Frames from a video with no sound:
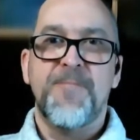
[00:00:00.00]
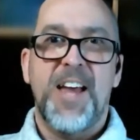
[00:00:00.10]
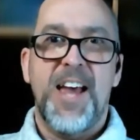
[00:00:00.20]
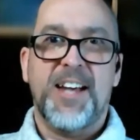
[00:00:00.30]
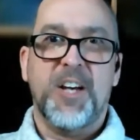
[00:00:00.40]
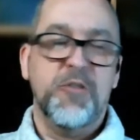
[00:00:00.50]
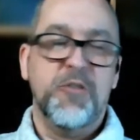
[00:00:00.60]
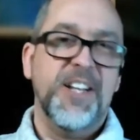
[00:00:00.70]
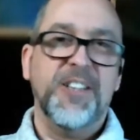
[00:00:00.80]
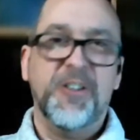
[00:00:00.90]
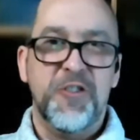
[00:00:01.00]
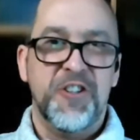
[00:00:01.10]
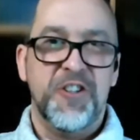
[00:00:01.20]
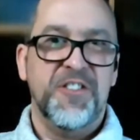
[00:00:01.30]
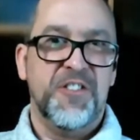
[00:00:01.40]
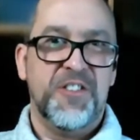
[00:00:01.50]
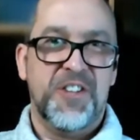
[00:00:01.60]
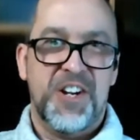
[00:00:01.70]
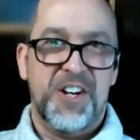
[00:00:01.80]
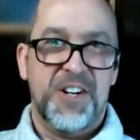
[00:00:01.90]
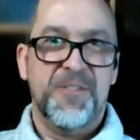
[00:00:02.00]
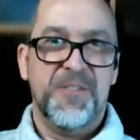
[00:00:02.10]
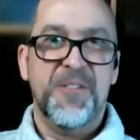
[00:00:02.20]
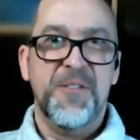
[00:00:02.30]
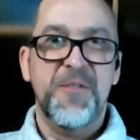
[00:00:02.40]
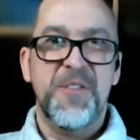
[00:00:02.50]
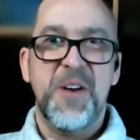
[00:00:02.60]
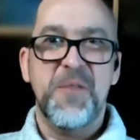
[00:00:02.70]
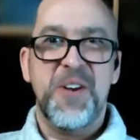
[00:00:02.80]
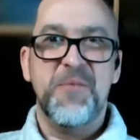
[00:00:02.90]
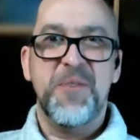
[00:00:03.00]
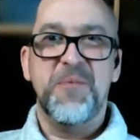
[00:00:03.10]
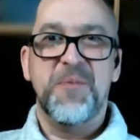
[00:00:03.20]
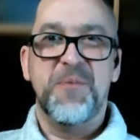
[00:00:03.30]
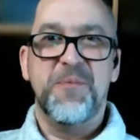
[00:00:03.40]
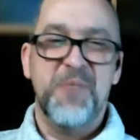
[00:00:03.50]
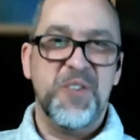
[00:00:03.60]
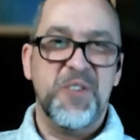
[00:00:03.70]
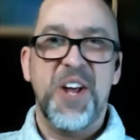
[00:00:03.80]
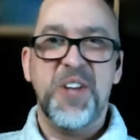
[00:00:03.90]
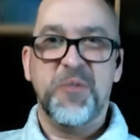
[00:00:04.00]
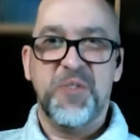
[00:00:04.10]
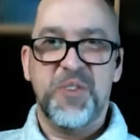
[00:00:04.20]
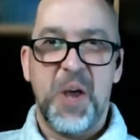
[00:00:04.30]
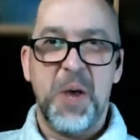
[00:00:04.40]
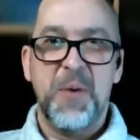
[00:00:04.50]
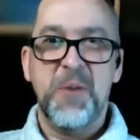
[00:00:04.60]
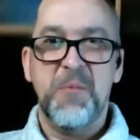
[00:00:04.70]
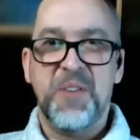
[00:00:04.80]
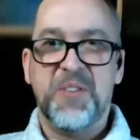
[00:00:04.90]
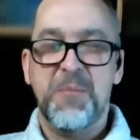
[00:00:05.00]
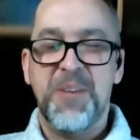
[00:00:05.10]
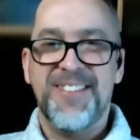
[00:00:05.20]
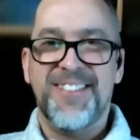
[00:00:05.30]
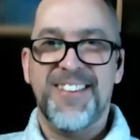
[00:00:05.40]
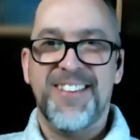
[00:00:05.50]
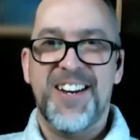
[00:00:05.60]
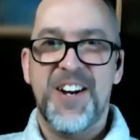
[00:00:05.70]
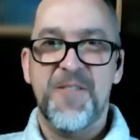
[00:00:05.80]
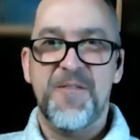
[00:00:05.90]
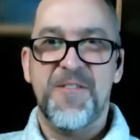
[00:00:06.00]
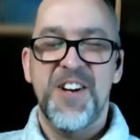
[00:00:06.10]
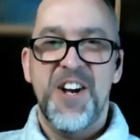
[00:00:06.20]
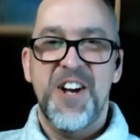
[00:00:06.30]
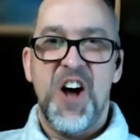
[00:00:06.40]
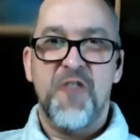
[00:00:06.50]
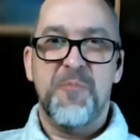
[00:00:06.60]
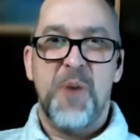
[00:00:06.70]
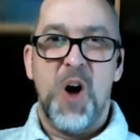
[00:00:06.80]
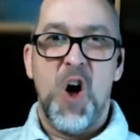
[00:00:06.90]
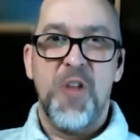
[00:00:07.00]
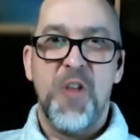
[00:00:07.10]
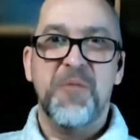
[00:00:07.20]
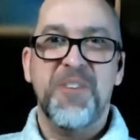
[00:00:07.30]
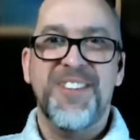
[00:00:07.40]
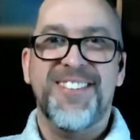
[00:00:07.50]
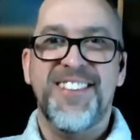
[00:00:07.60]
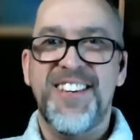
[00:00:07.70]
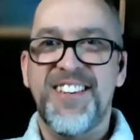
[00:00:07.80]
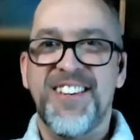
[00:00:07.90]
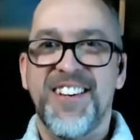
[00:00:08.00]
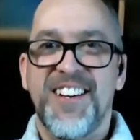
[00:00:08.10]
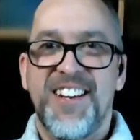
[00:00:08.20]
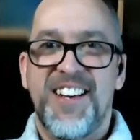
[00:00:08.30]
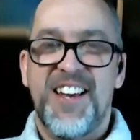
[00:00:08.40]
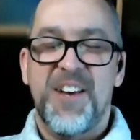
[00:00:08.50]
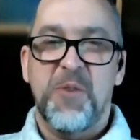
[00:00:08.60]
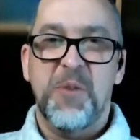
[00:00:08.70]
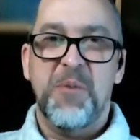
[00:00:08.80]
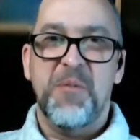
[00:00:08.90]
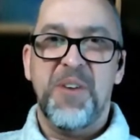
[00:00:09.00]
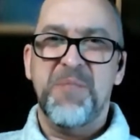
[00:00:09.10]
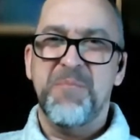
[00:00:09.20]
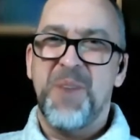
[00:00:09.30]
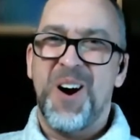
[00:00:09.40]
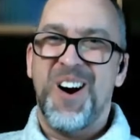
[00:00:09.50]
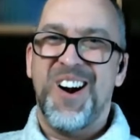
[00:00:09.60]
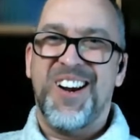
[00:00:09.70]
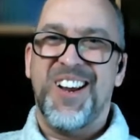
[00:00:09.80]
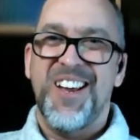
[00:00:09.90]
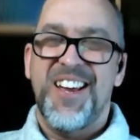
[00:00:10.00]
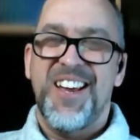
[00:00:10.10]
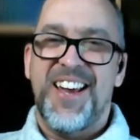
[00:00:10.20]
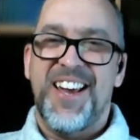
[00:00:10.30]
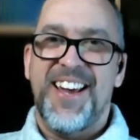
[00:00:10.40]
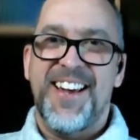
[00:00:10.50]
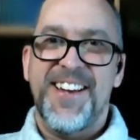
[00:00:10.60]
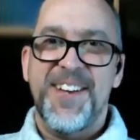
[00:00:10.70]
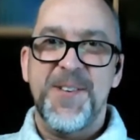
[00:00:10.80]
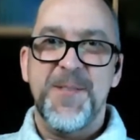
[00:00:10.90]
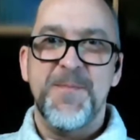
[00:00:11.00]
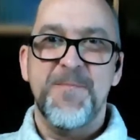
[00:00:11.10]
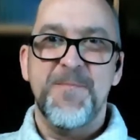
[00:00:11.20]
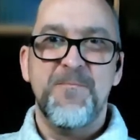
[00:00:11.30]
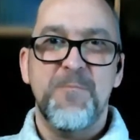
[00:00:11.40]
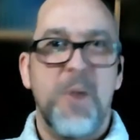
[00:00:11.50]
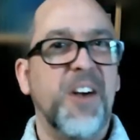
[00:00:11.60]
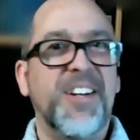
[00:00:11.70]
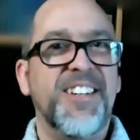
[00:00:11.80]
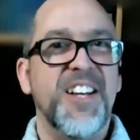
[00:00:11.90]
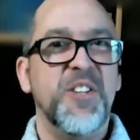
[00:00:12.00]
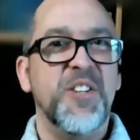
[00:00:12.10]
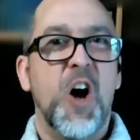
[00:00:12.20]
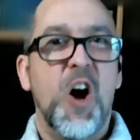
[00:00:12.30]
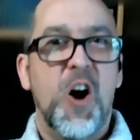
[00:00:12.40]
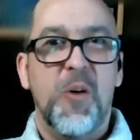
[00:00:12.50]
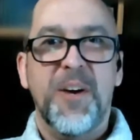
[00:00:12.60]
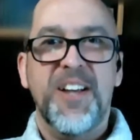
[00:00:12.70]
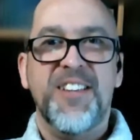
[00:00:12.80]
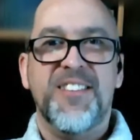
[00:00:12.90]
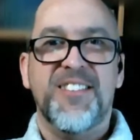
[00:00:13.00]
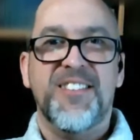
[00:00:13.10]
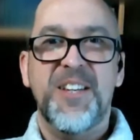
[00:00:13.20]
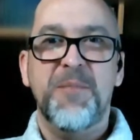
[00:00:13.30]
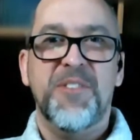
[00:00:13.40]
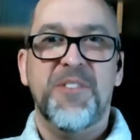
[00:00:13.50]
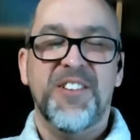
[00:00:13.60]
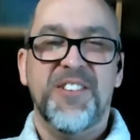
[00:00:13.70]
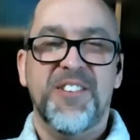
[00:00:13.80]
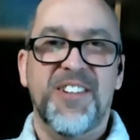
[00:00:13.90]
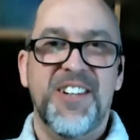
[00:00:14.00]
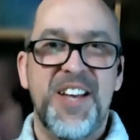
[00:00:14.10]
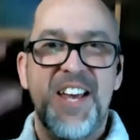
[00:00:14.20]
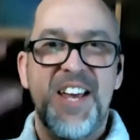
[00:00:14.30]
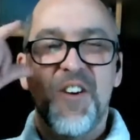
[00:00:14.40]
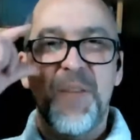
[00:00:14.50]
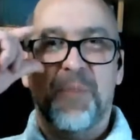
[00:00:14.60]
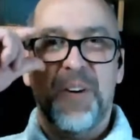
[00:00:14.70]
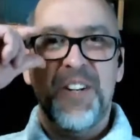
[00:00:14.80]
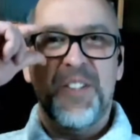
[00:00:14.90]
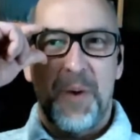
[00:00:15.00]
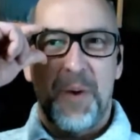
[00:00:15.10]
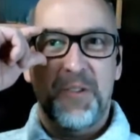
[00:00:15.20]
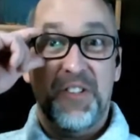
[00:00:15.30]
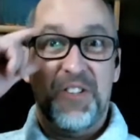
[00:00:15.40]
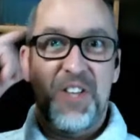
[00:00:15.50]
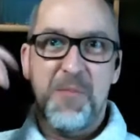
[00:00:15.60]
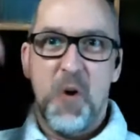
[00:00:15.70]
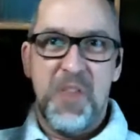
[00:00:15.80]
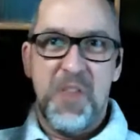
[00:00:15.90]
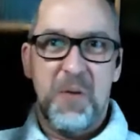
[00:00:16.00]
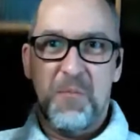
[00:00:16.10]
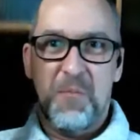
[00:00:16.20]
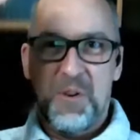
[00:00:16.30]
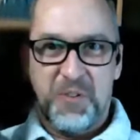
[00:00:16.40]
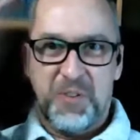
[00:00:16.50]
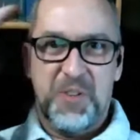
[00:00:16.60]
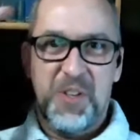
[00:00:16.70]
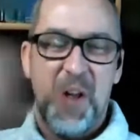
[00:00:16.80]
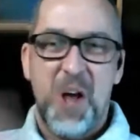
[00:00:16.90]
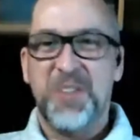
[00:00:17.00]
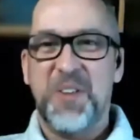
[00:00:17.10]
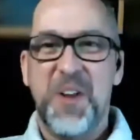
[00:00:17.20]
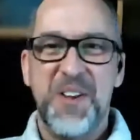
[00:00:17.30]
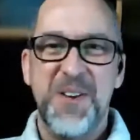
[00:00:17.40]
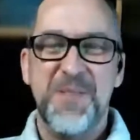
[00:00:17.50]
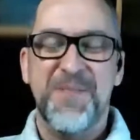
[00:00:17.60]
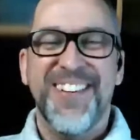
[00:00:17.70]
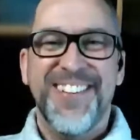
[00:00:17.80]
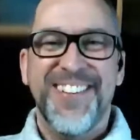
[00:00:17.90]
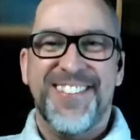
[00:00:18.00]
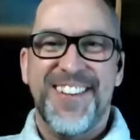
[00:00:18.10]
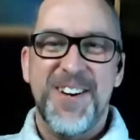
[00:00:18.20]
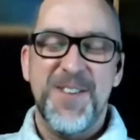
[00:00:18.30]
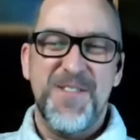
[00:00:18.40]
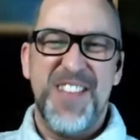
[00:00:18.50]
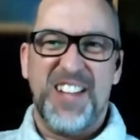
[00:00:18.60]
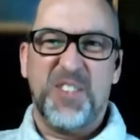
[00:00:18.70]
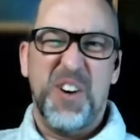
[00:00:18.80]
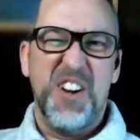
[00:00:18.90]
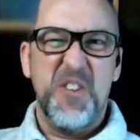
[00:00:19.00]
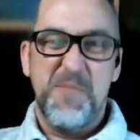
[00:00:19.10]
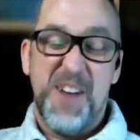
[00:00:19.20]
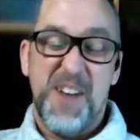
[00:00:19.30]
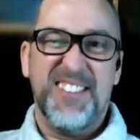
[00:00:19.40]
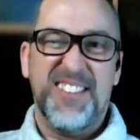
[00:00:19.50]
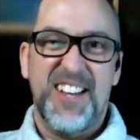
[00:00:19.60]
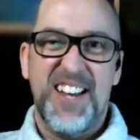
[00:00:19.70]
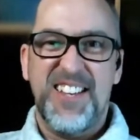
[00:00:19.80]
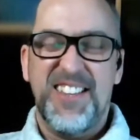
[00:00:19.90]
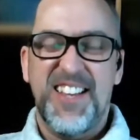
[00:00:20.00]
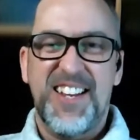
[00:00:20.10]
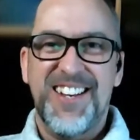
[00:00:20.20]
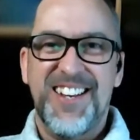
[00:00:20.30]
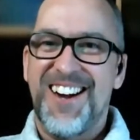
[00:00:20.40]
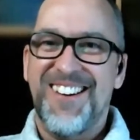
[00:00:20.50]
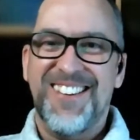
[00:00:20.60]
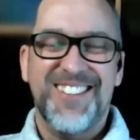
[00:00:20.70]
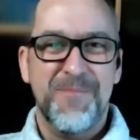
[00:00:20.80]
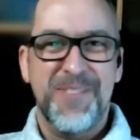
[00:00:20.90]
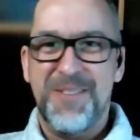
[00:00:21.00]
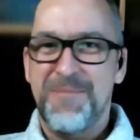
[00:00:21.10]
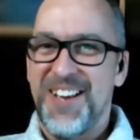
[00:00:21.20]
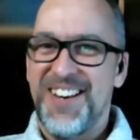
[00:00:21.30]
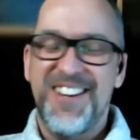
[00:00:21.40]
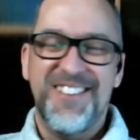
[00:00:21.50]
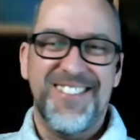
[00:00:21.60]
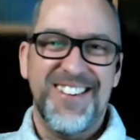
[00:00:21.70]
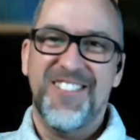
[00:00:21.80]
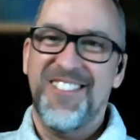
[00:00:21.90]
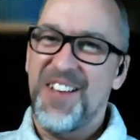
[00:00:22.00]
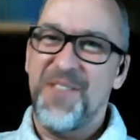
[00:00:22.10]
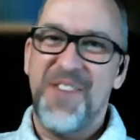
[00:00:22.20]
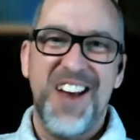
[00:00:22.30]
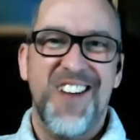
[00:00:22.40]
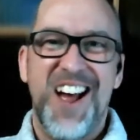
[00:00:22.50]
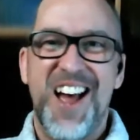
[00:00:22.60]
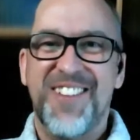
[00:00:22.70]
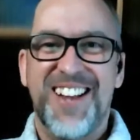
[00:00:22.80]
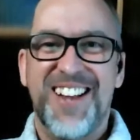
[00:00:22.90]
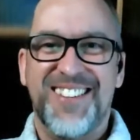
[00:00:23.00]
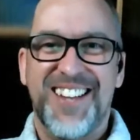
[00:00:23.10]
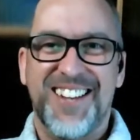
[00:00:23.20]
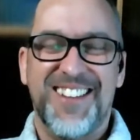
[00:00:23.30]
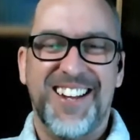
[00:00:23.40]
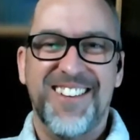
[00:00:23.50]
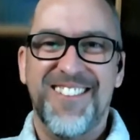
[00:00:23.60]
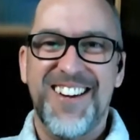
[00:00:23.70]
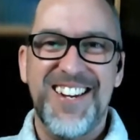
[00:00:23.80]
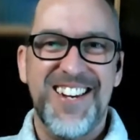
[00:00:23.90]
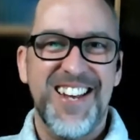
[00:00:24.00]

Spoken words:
echoes and allusions. We Richard Hayes would say, may he rest in peace, of Paul that we see when we read Mark. And Mark doesn't always seem to, either he presupposes them or they're just lost on him. So that's where you might say that he inherited something. But in general, if I don't have it as a text I can read,